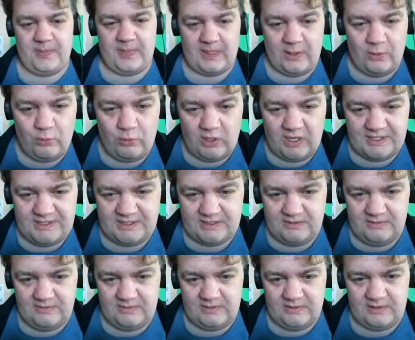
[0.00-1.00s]
A wide
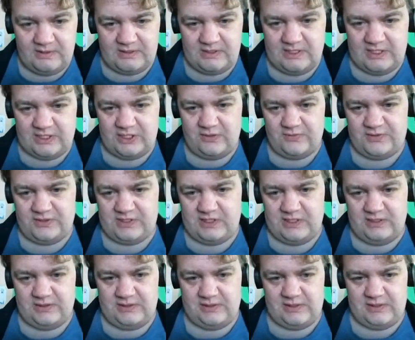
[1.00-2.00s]
selection of
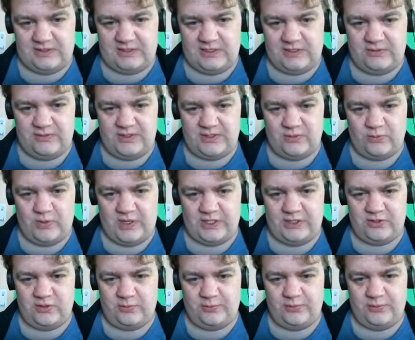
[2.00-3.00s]
skeletal accessories
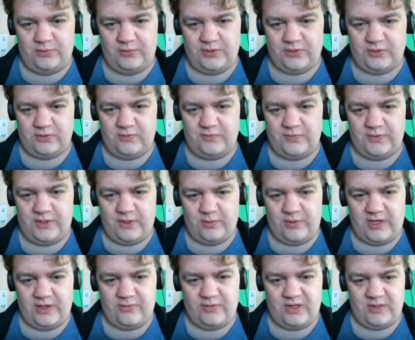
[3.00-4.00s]
awaits your perusal.
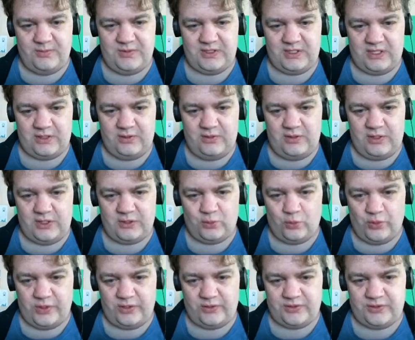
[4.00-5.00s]
Vertebrae, ribs, and who knows
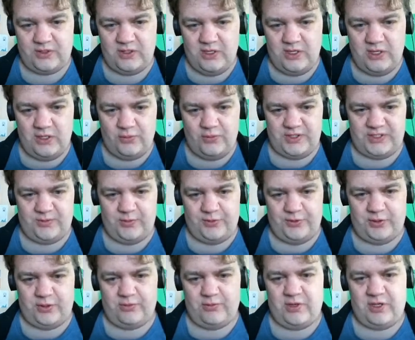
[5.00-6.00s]
what else rest upon the
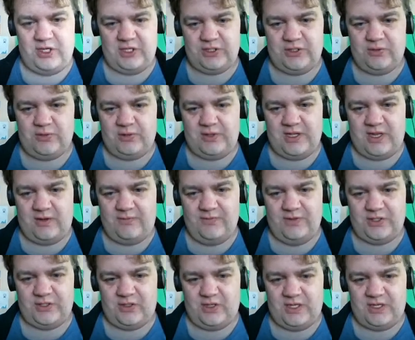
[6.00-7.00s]
Coronian soil. The
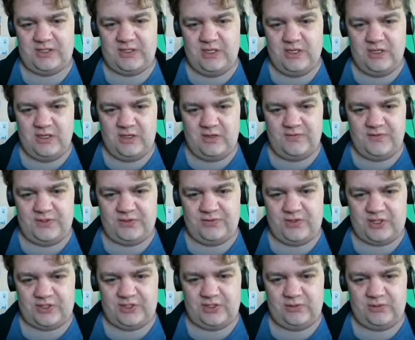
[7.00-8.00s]
average height of this
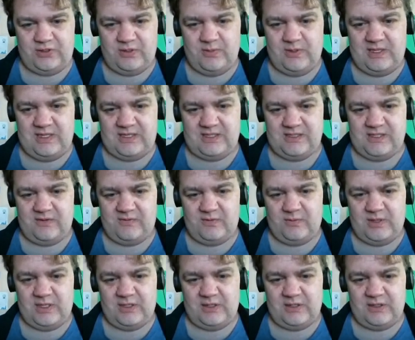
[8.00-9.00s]
structure looks to be at least 7
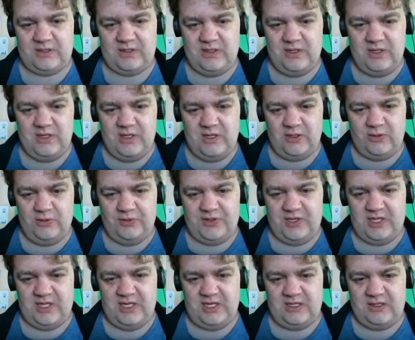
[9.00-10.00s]
meters. Good
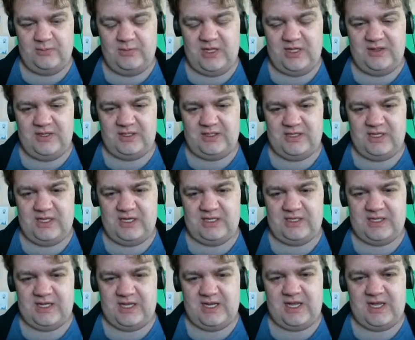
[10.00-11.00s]
thing you didn't meet this thing in its
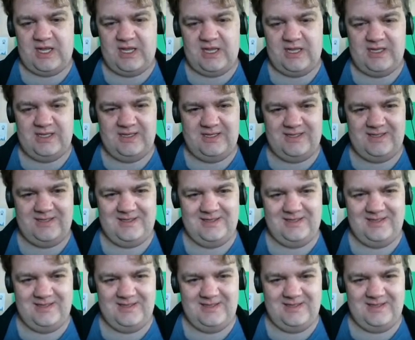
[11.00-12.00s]
heyday. It'd
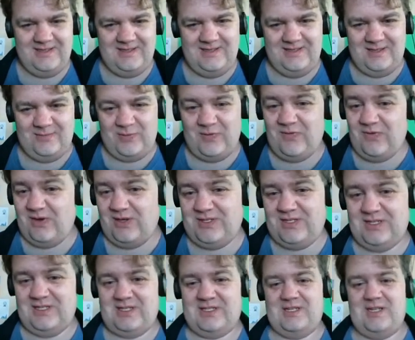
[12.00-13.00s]
be very
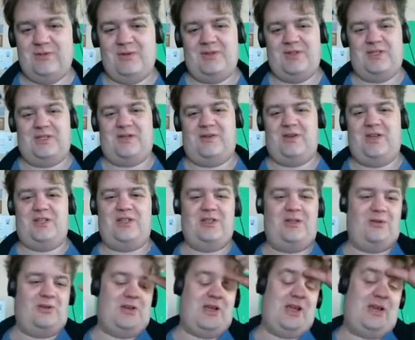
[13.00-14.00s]
interesting to see what this creature
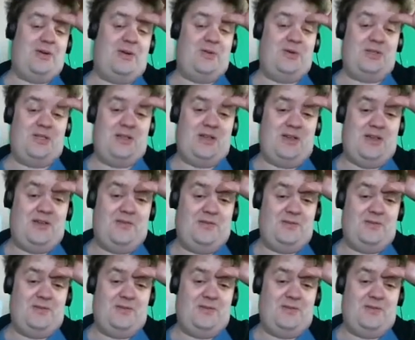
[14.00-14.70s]
looked like when it was alive.